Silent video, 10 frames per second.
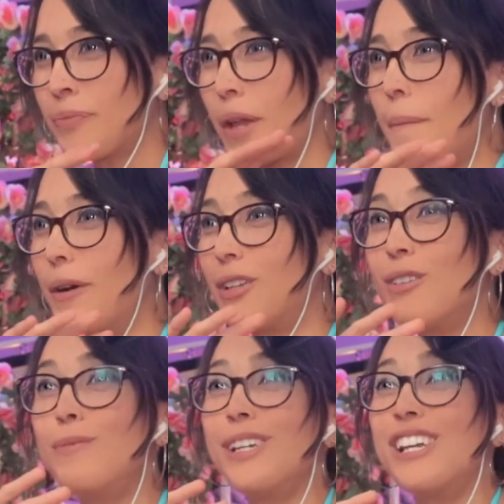But there
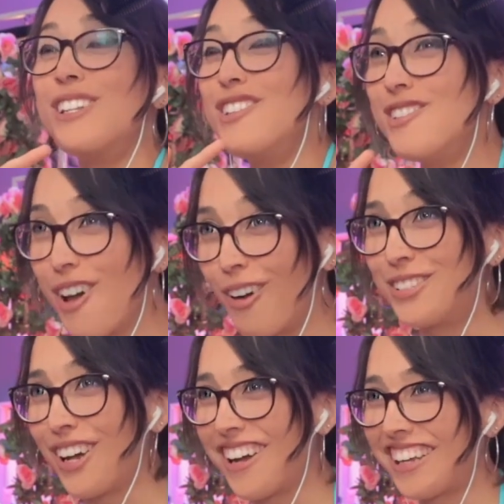would be no
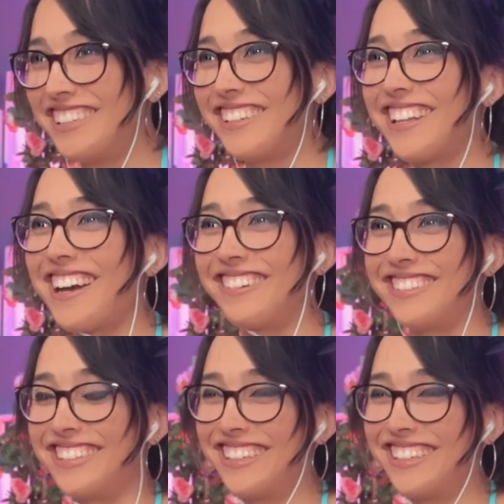talking allowed.